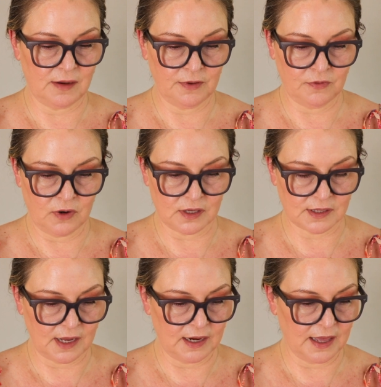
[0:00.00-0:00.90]
it before, I'll
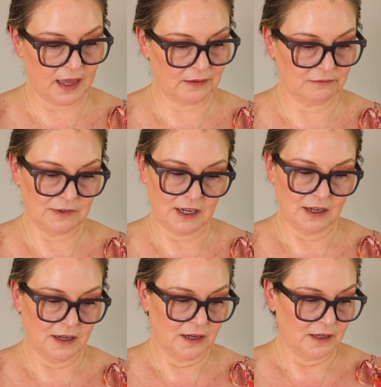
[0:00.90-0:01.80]
say it again.
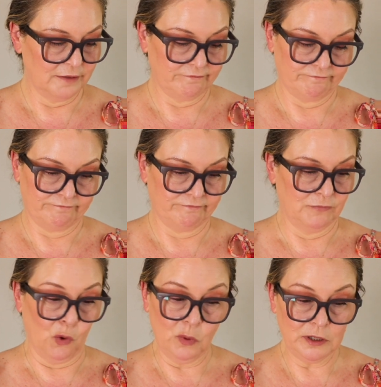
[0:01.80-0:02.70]

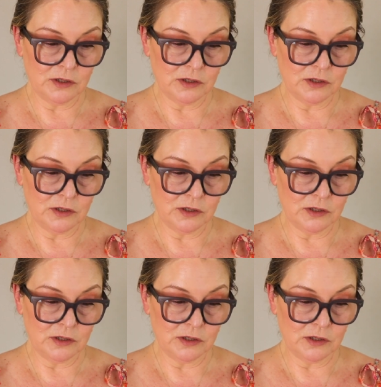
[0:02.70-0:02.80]
No one